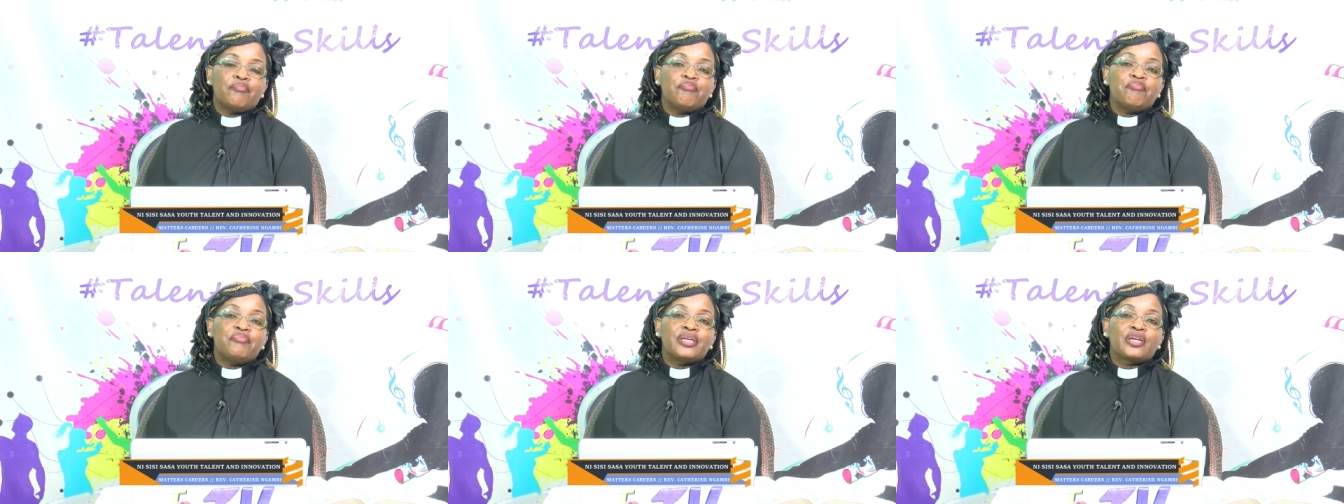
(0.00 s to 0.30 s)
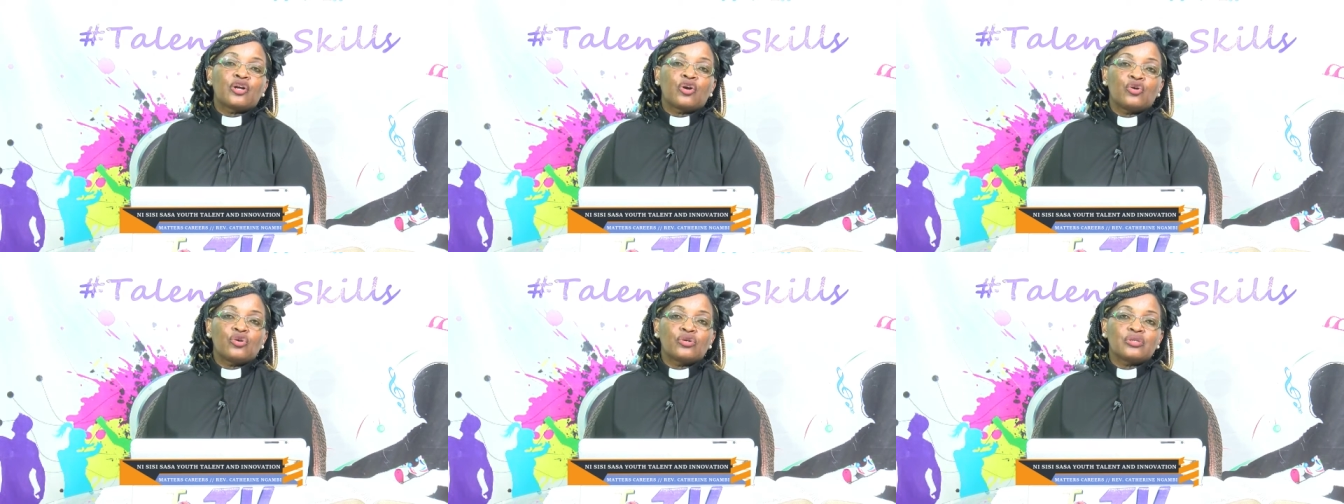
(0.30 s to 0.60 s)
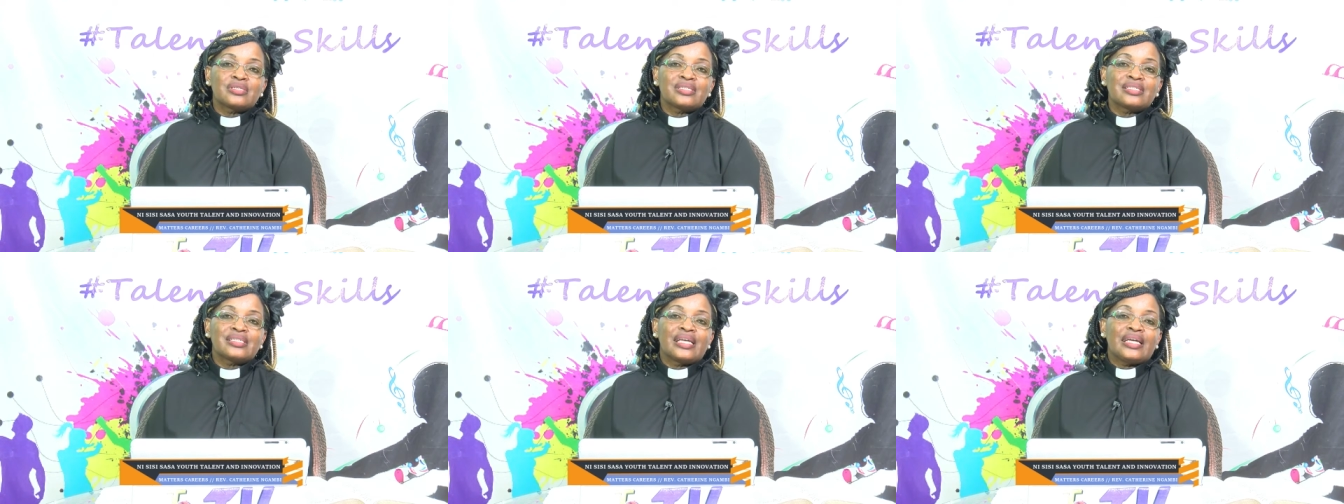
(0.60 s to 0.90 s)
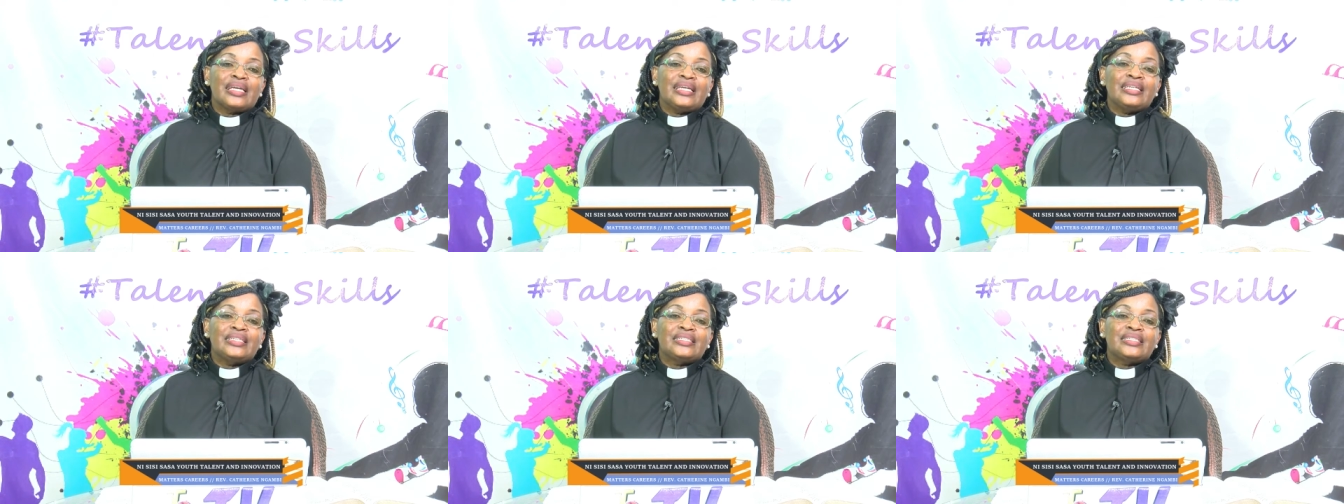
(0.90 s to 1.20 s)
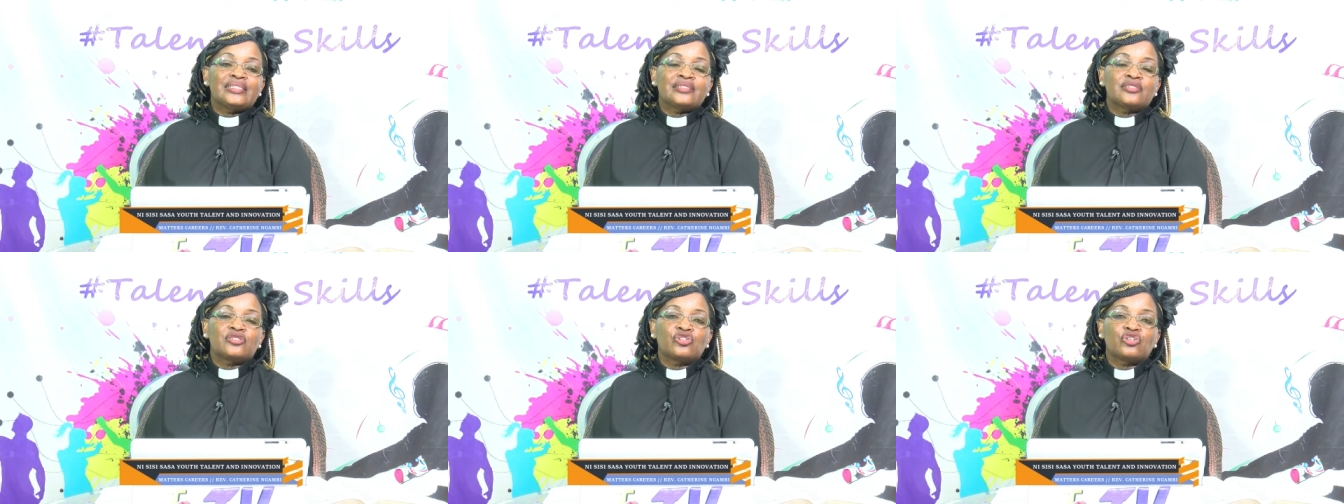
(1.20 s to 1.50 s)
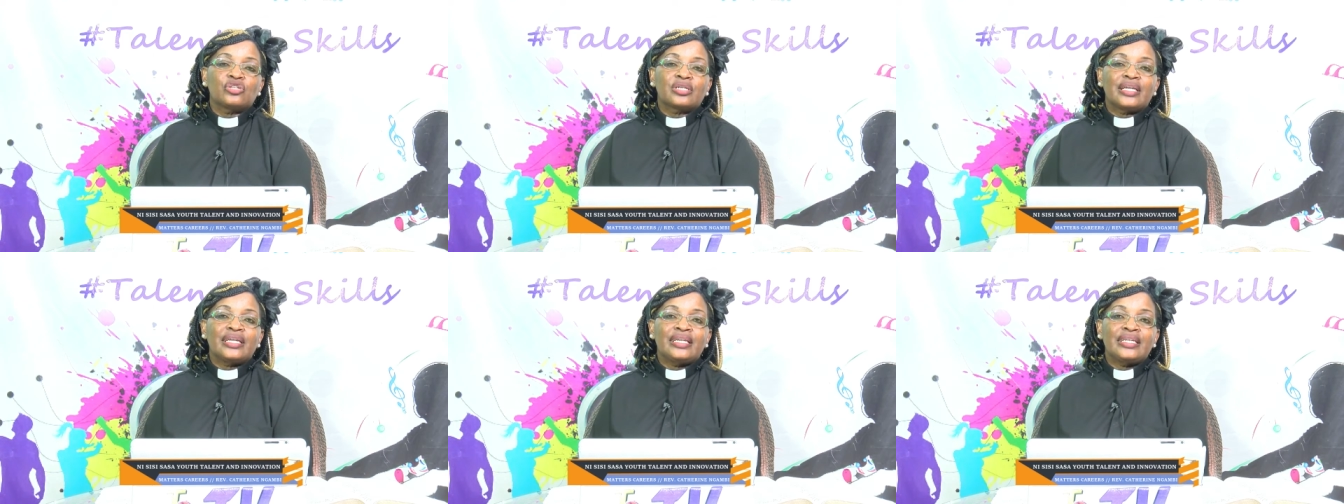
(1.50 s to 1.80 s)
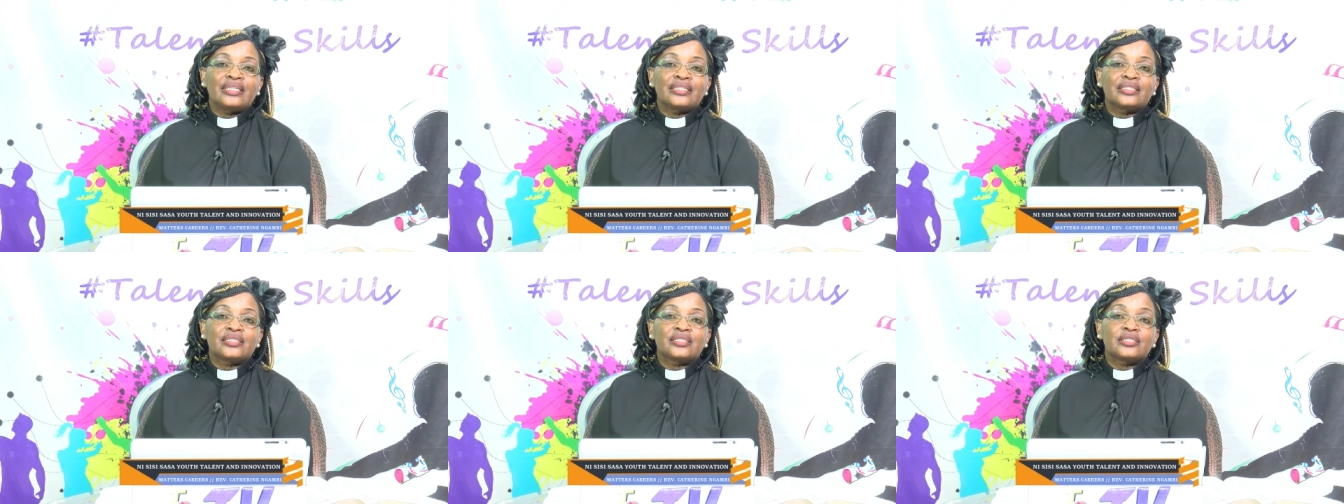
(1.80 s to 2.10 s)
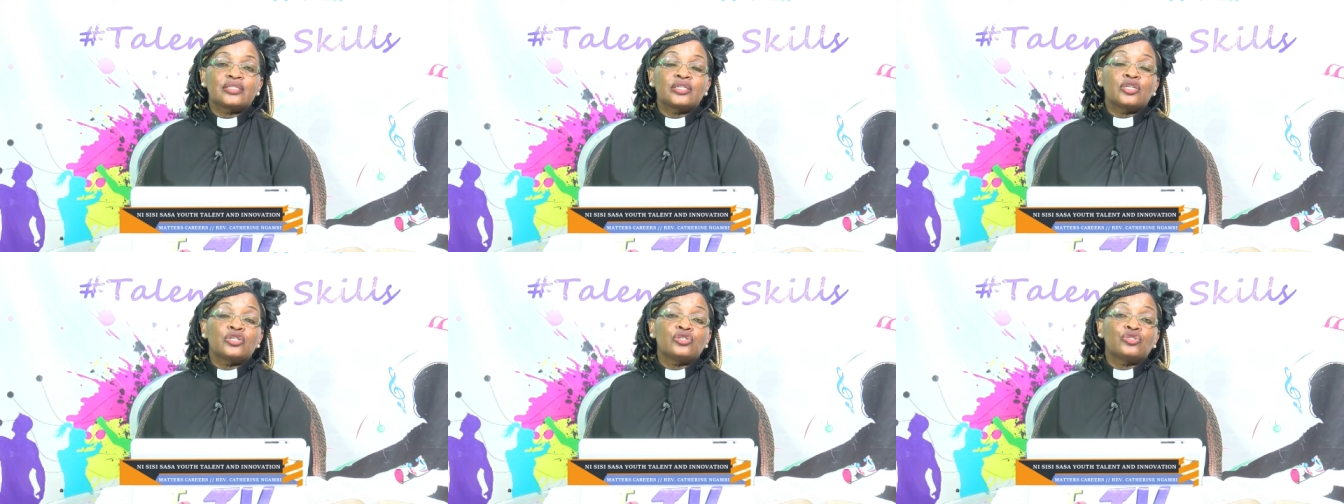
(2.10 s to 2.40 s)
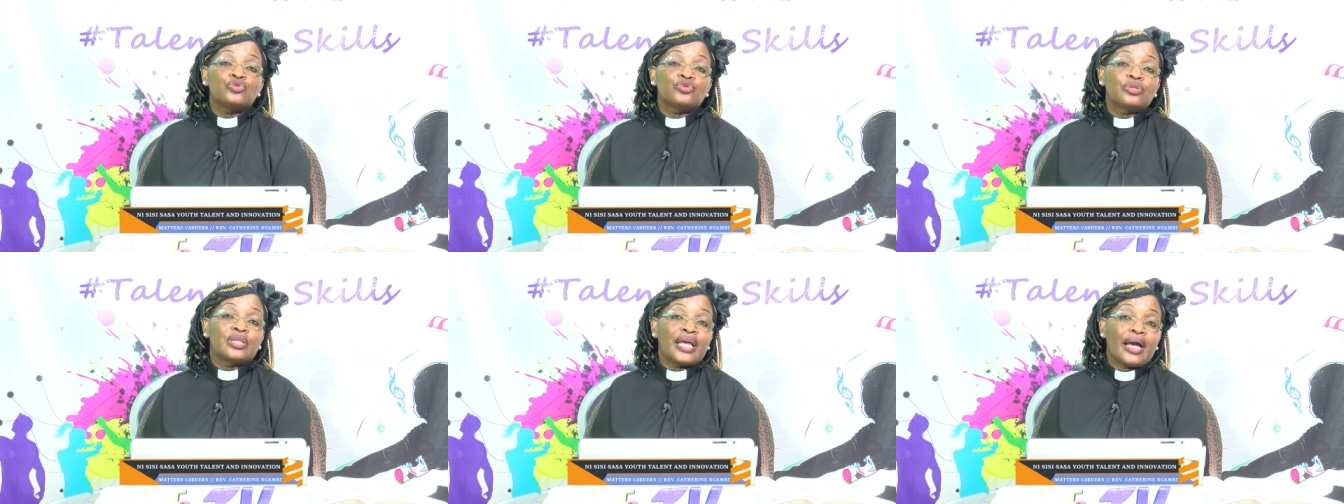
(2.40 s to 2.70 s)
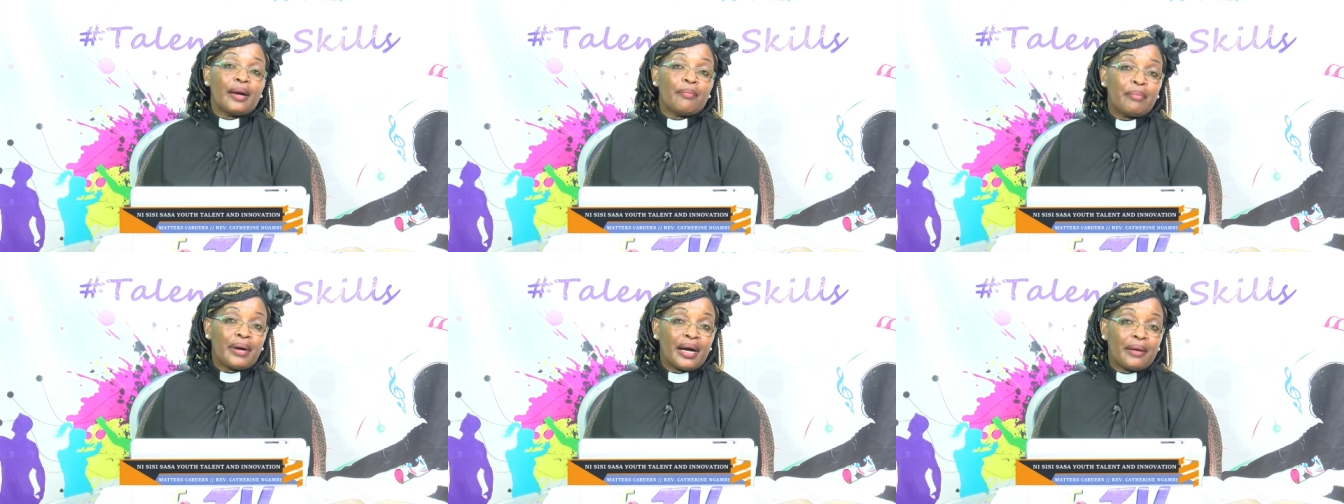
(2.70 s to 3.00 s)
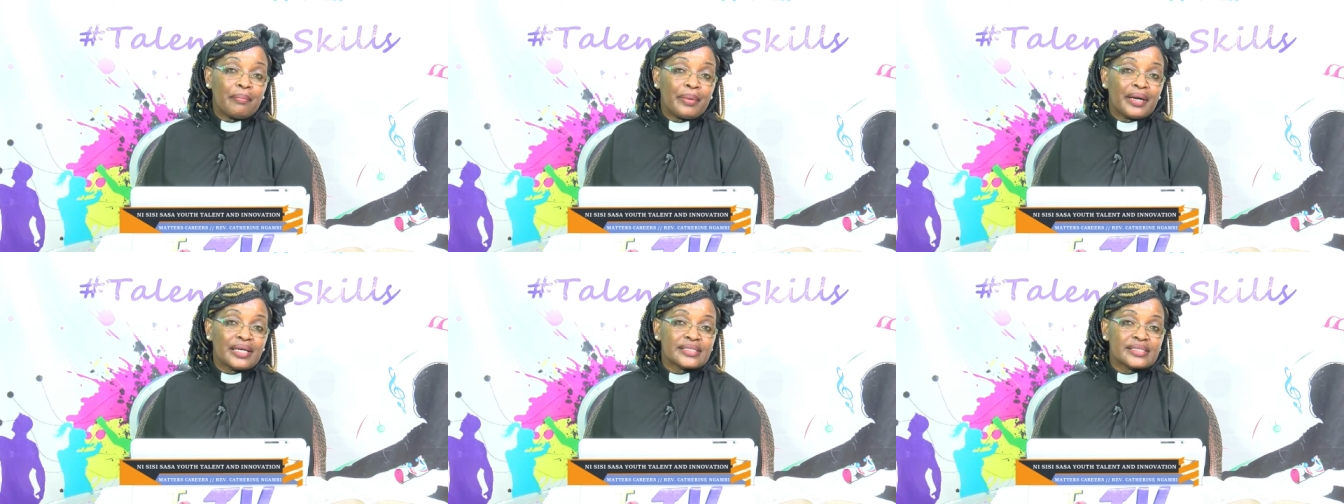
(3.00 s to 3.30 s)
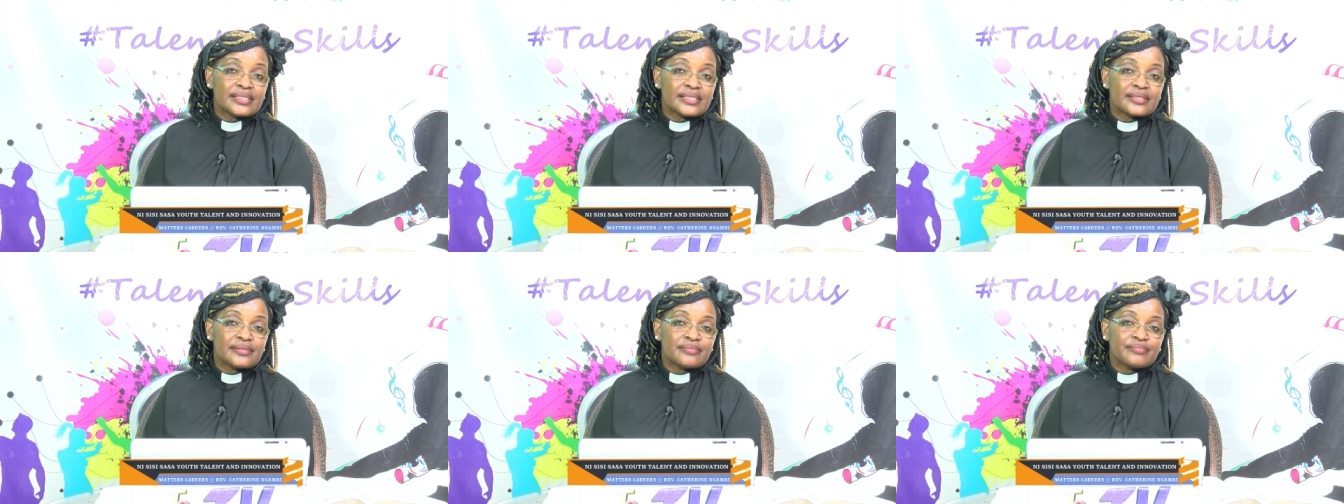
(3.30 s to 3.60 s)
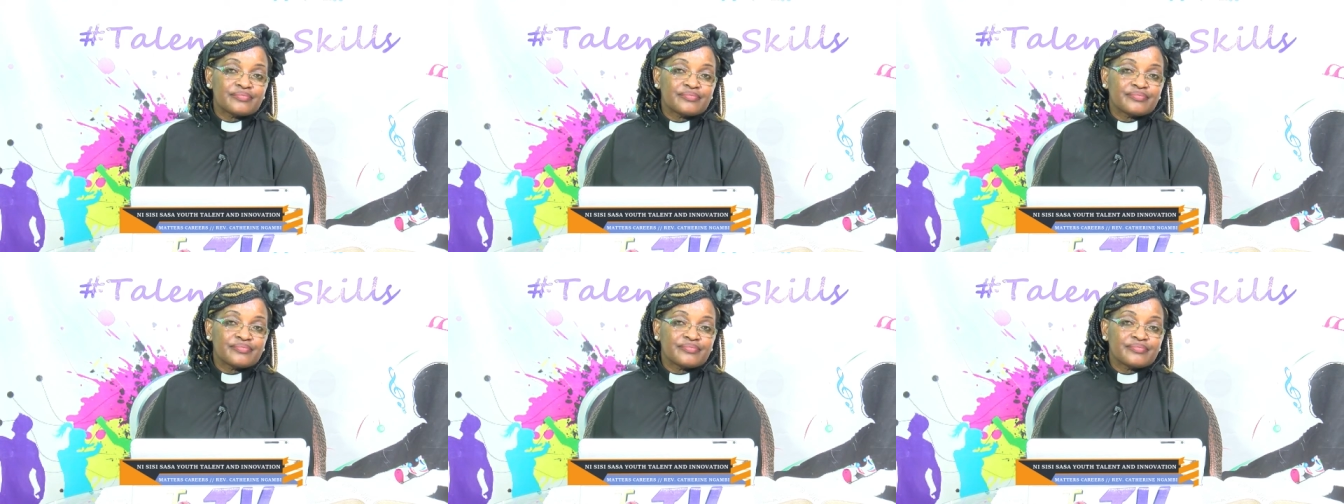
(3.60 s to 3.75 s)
because it is not linked to their purpose.